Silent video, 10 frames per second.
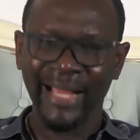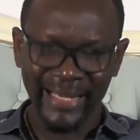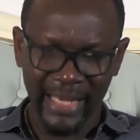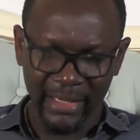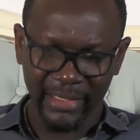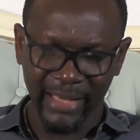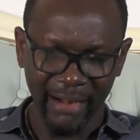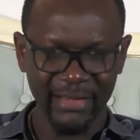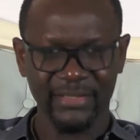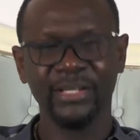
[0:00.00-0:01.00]
And I
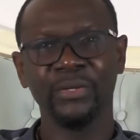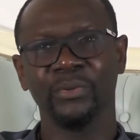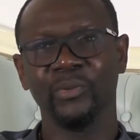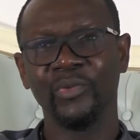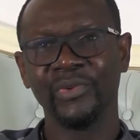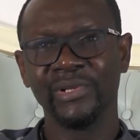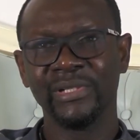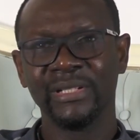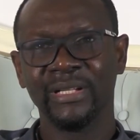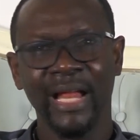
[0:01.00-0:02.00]
guarantee you
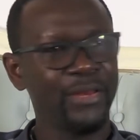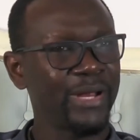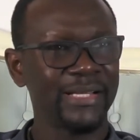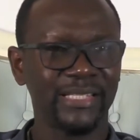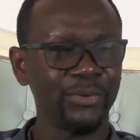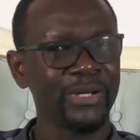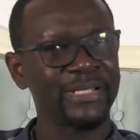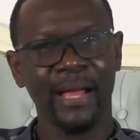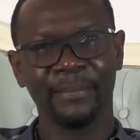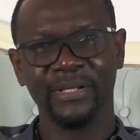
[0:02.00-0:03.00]
that you can see what
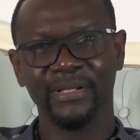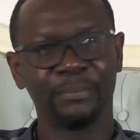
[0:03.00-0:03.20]
is happening.